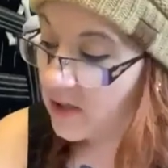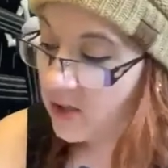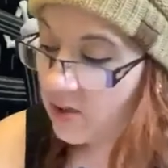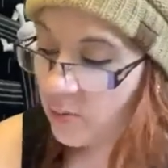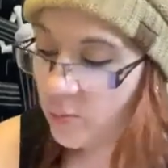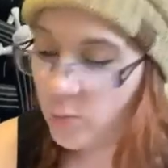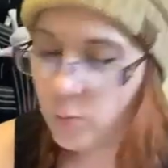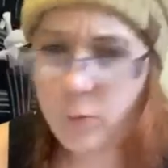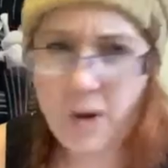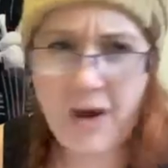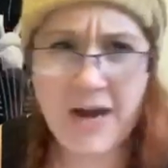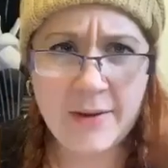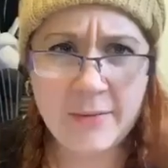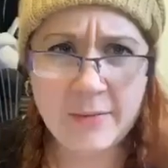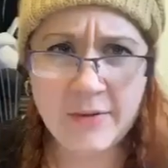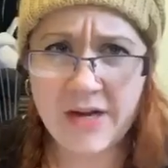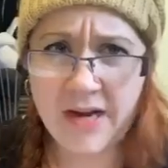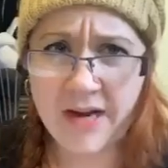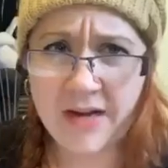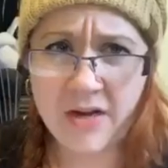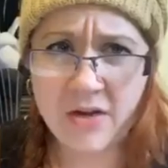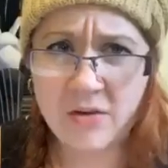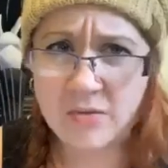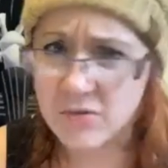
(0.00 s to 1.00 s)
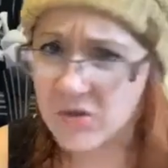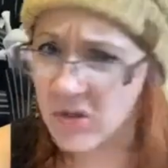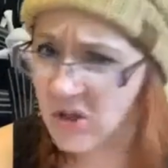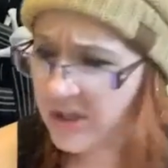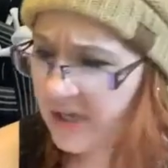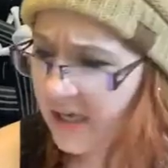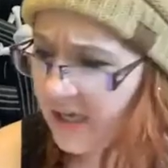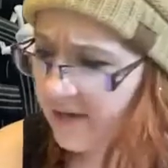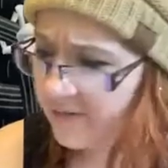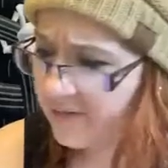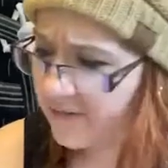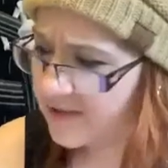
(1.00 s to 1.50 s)
Why would I go
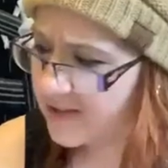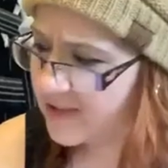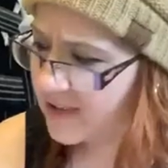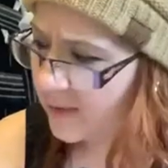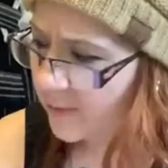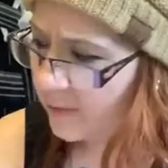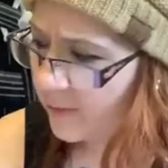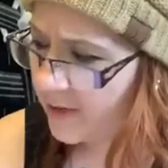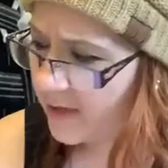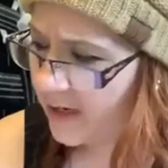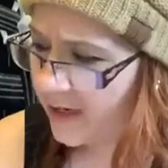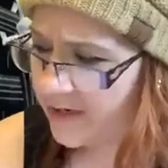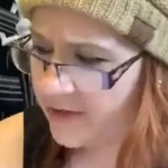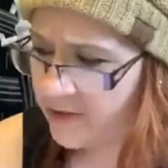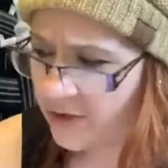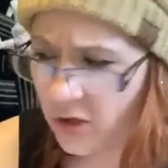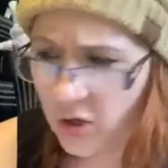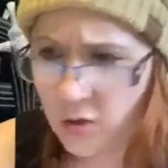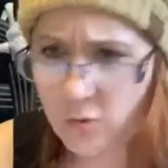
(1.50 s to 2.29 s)
looking for someone I know